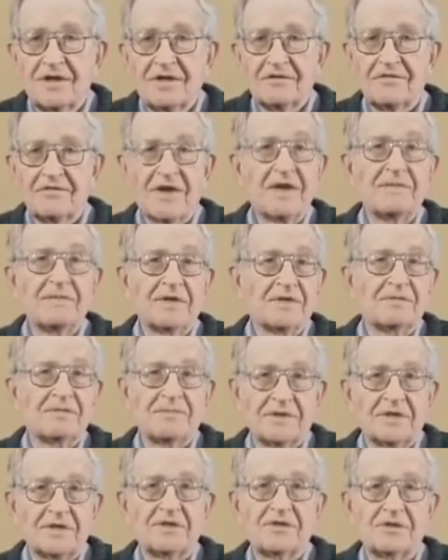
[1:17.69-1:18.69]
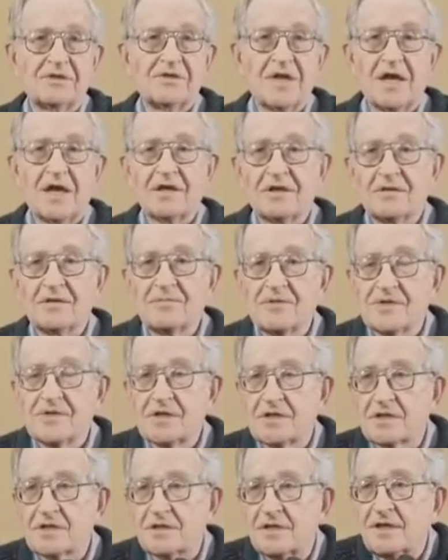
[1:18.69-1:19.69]
famous, but it's a standard
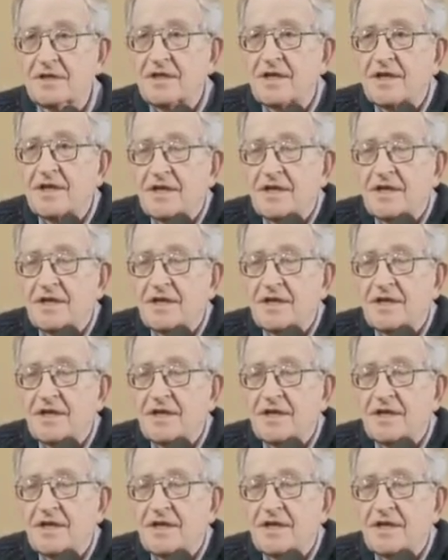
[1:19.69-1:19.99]
position.